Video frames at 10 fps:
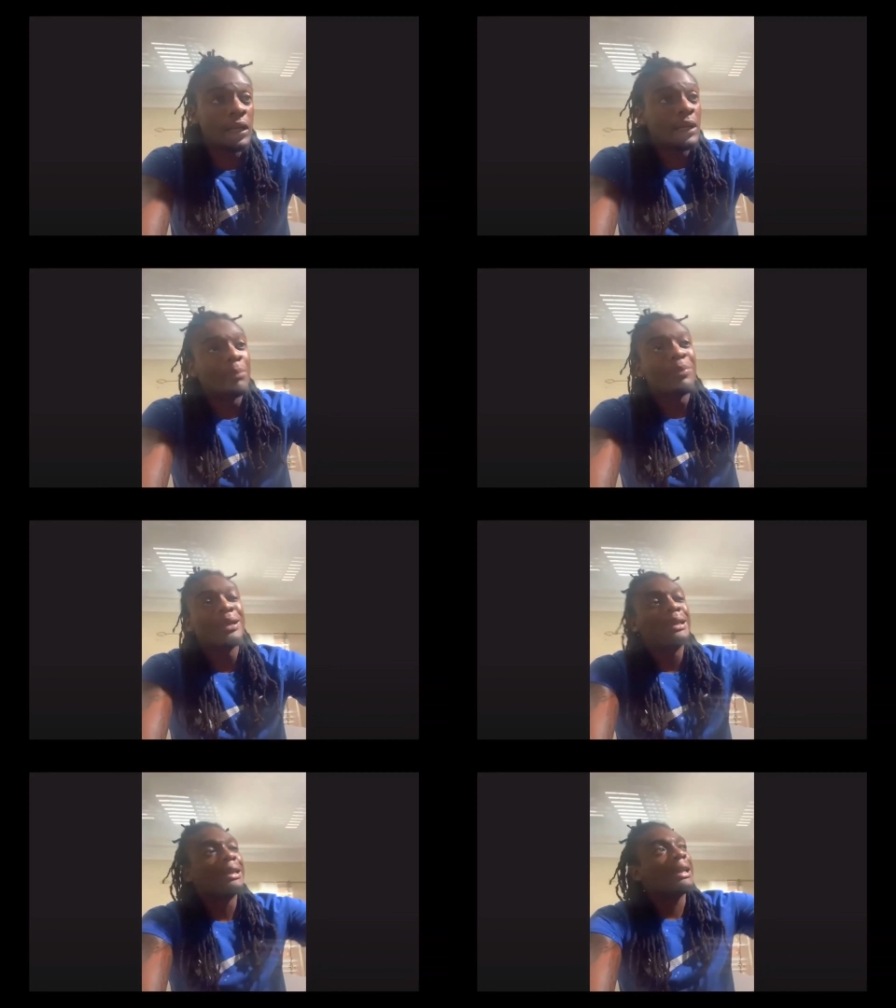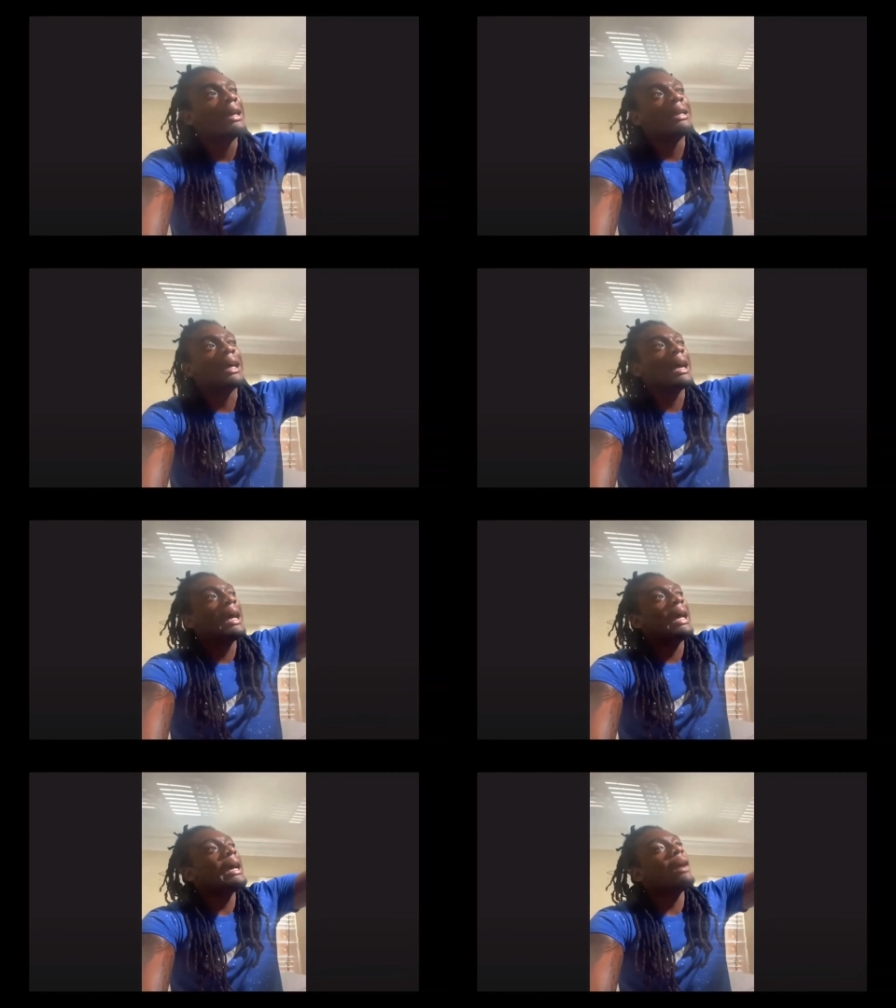But look, like
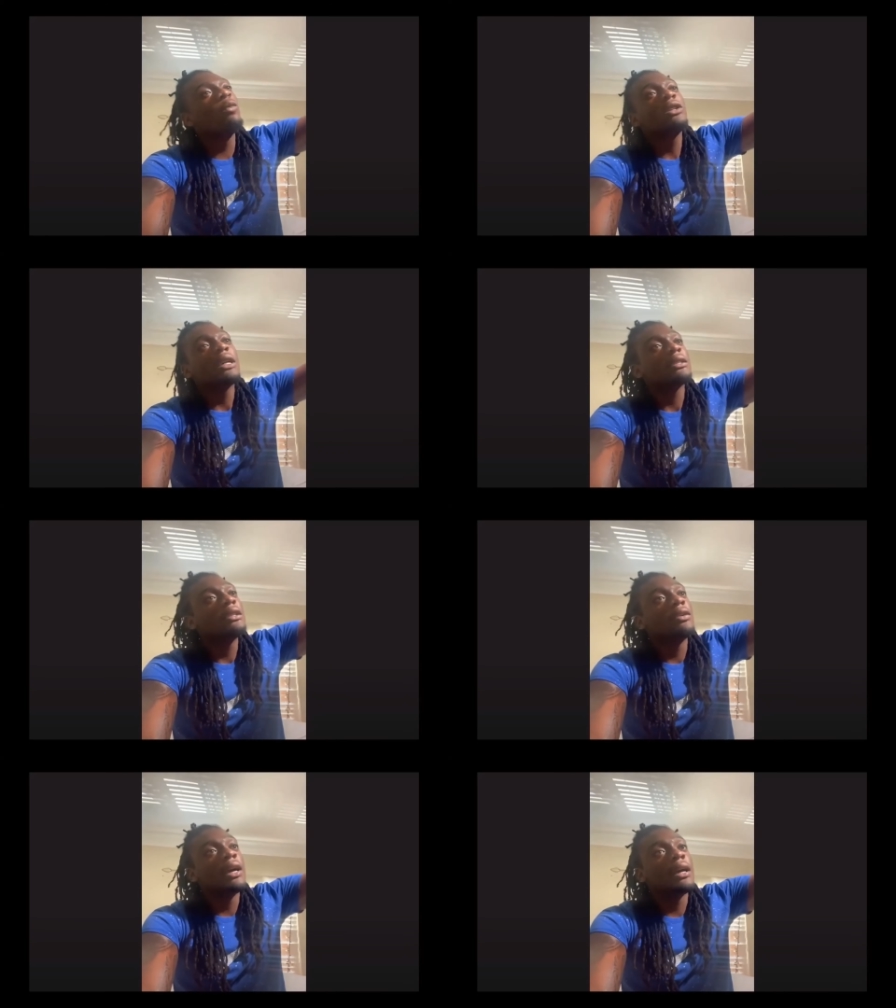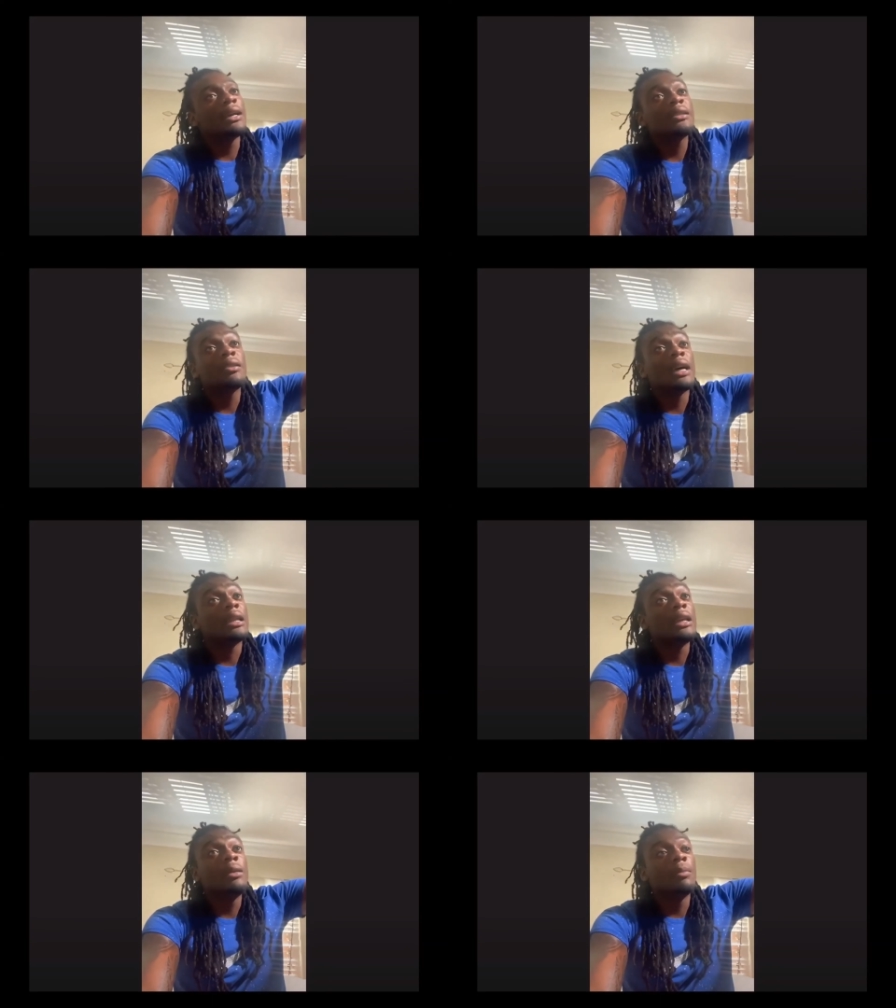I wish I still got the
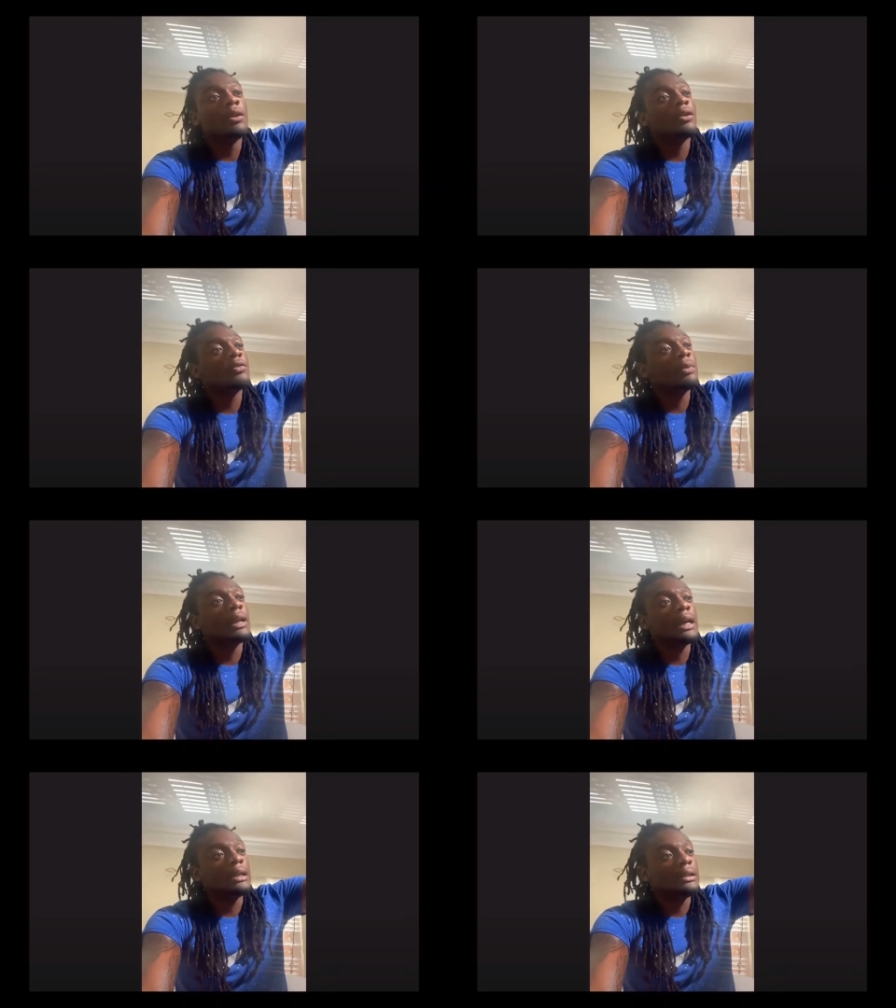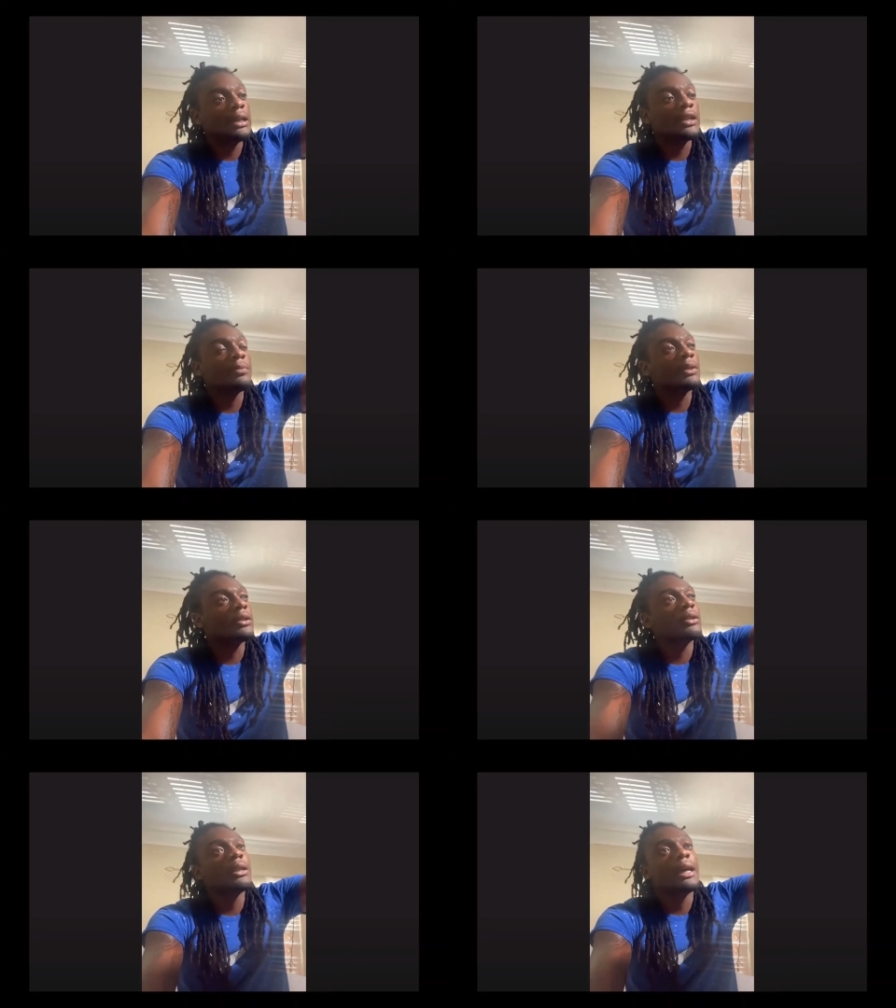emails, but like the text messages,
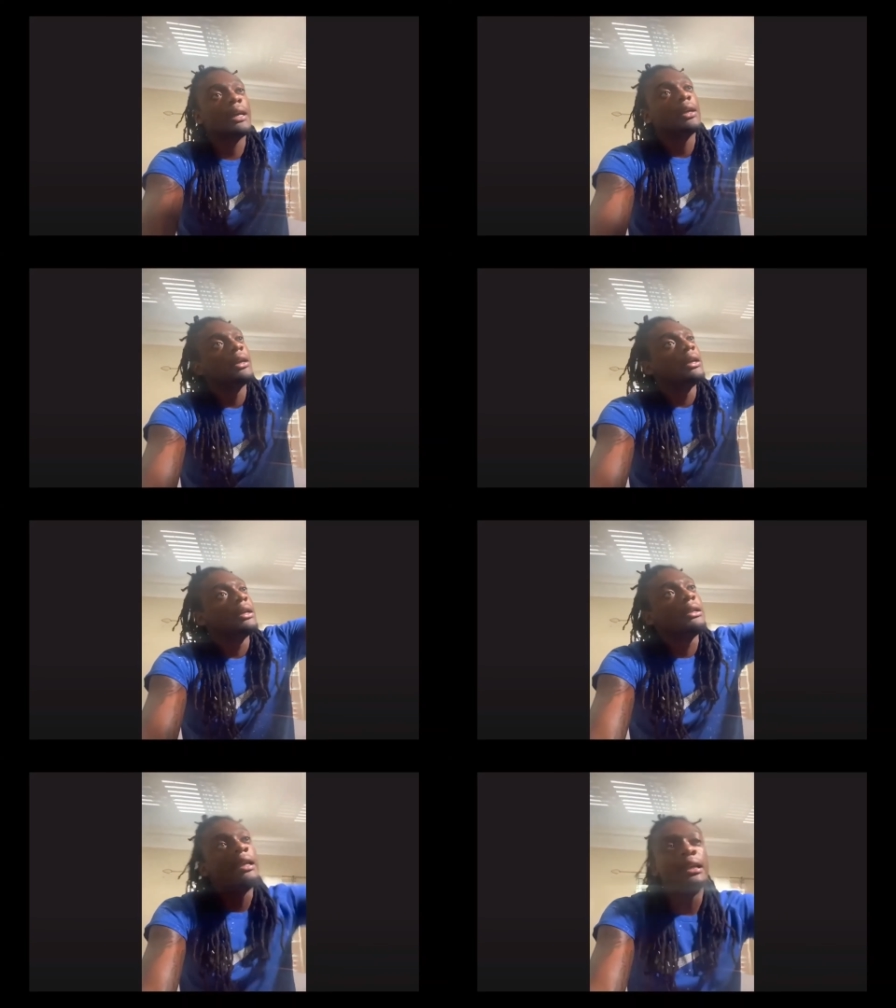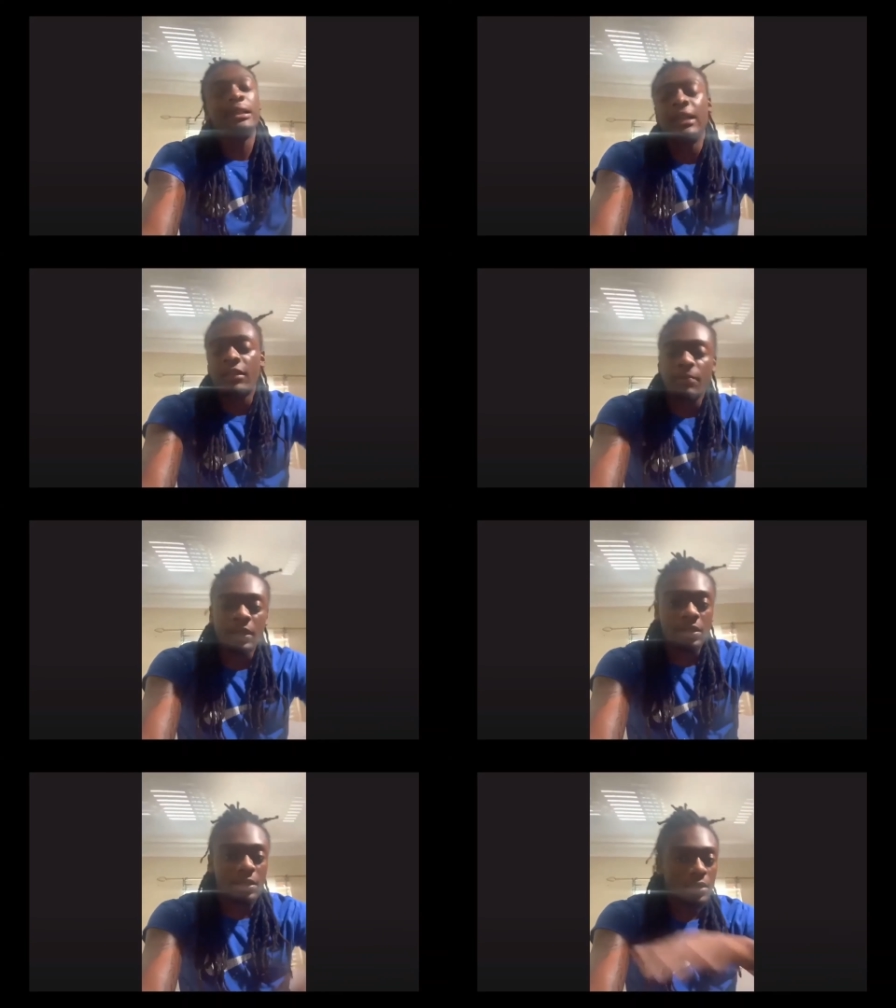like 10 text
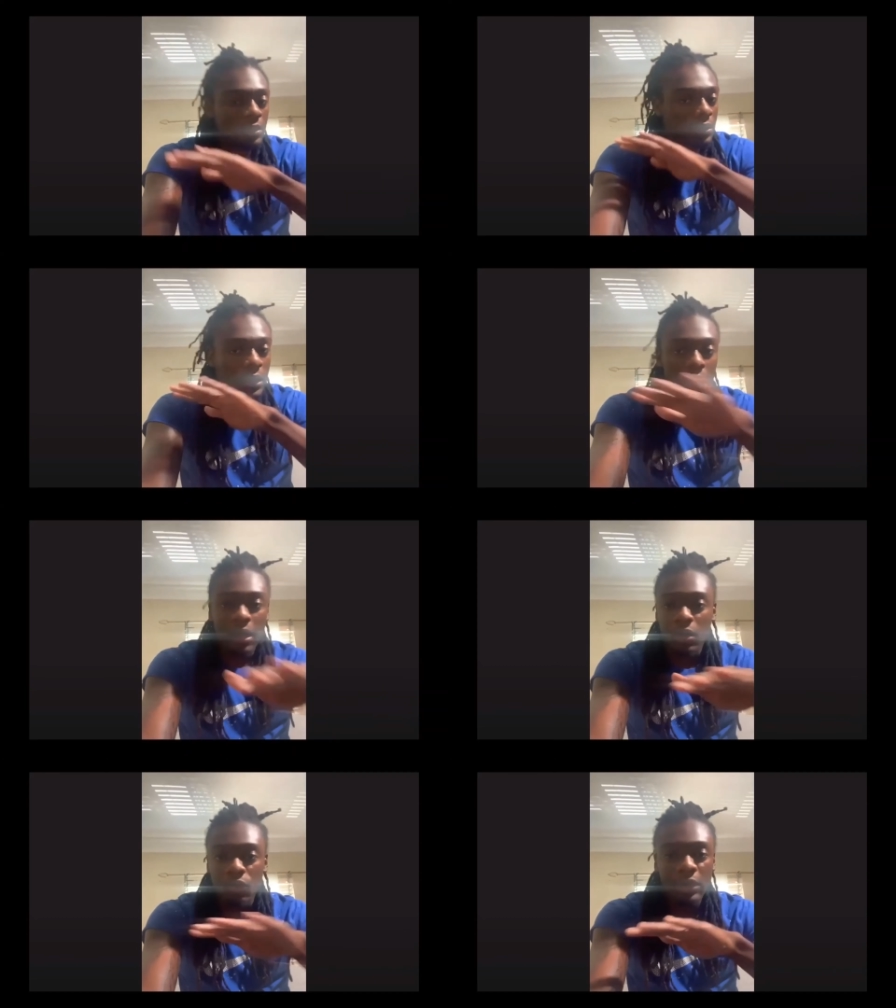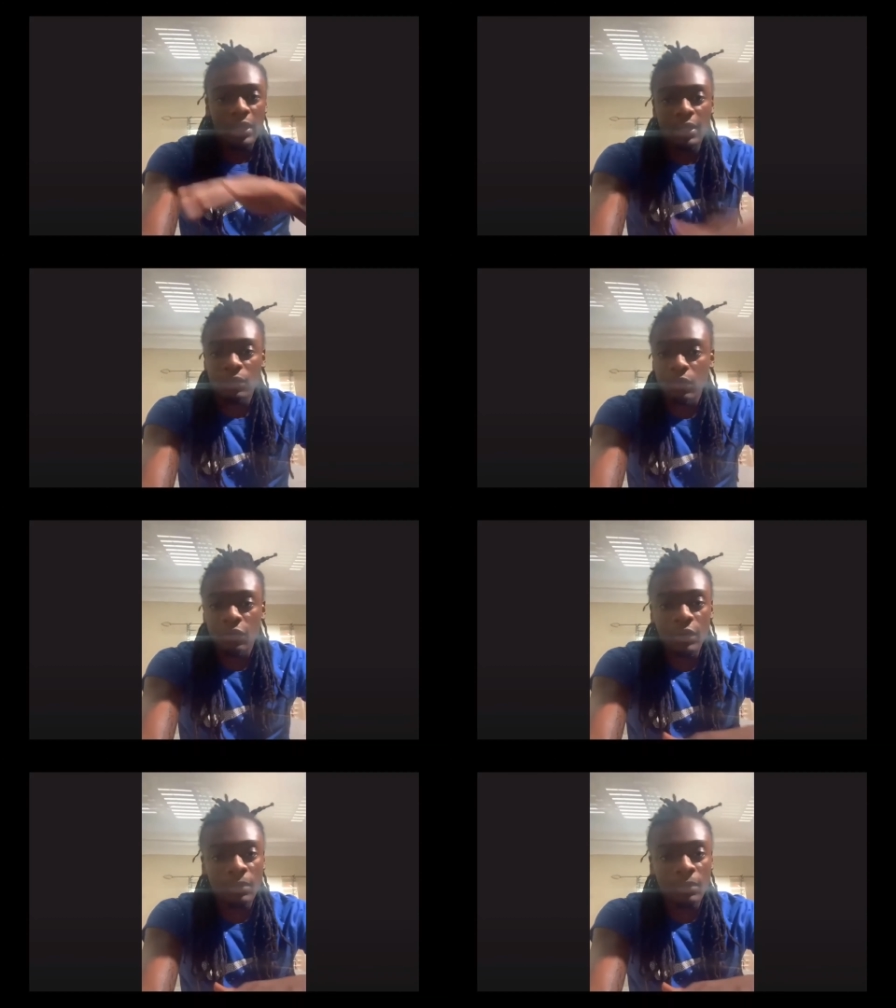messages, they all read. You feel me?